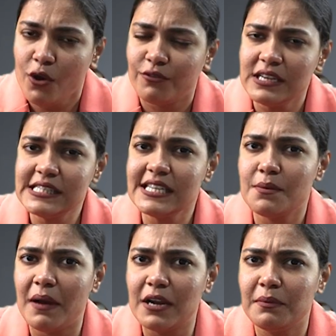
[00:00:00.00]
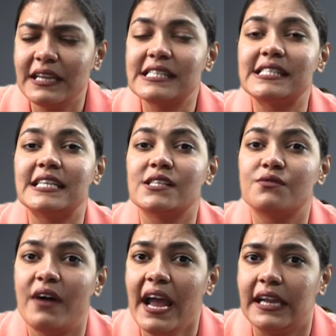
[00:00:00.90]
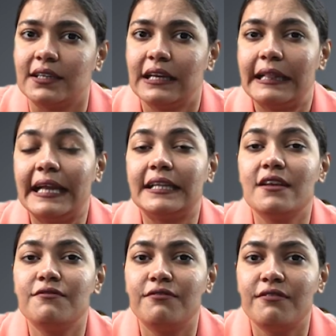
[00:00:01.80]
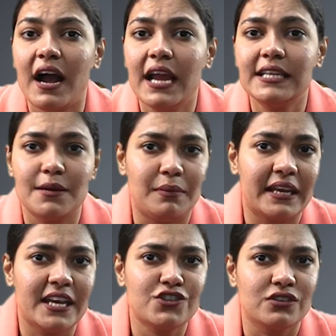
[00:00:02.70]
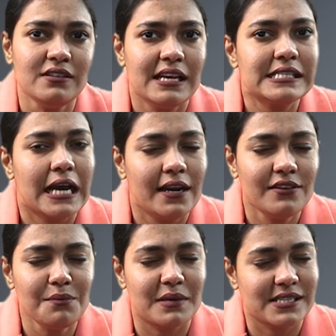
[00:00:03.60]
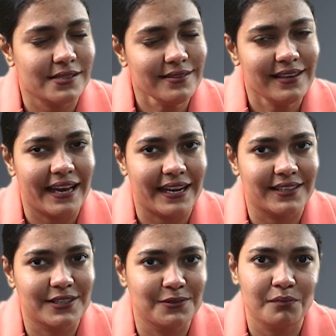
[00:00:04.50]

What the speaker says: Once the department is satisfied that the filed application is 100% correct.